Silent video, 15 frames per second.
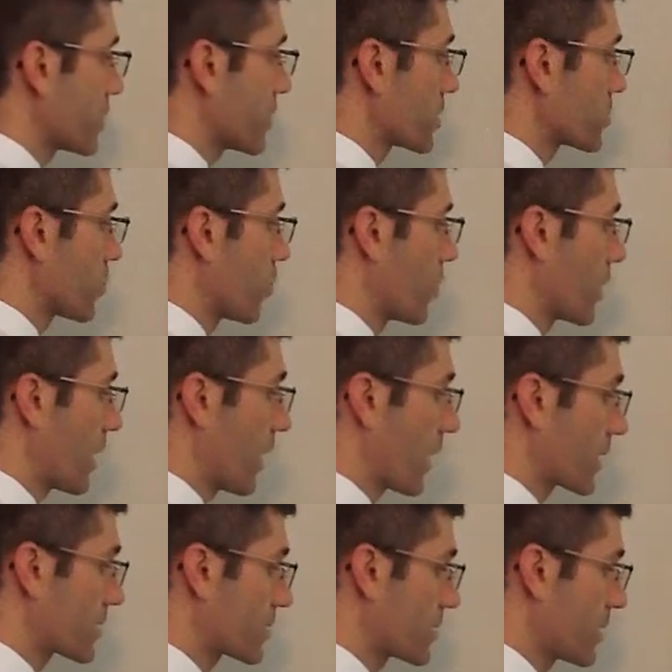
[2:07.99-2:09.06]
plus
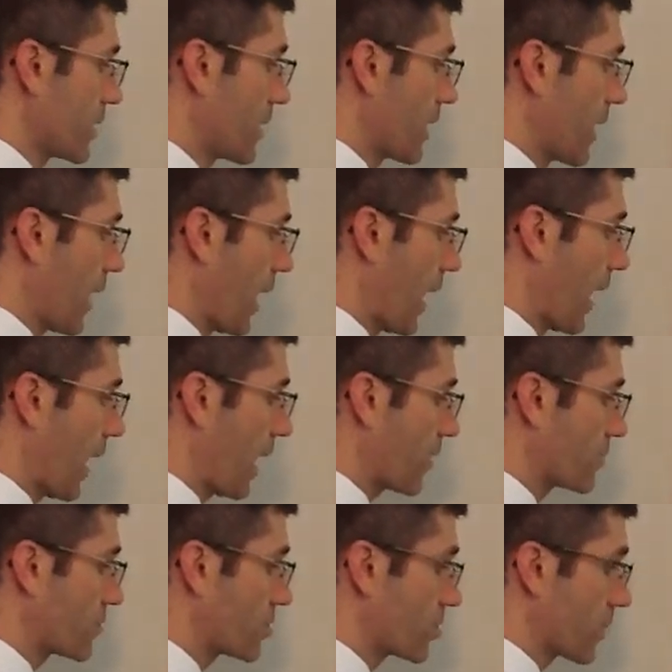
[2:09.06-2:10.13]
1x. I
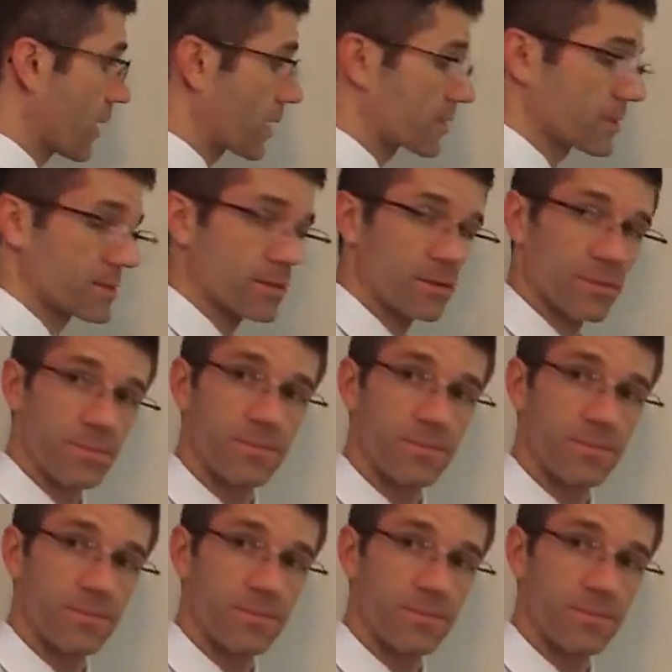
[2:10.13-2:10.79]
have 2 x's.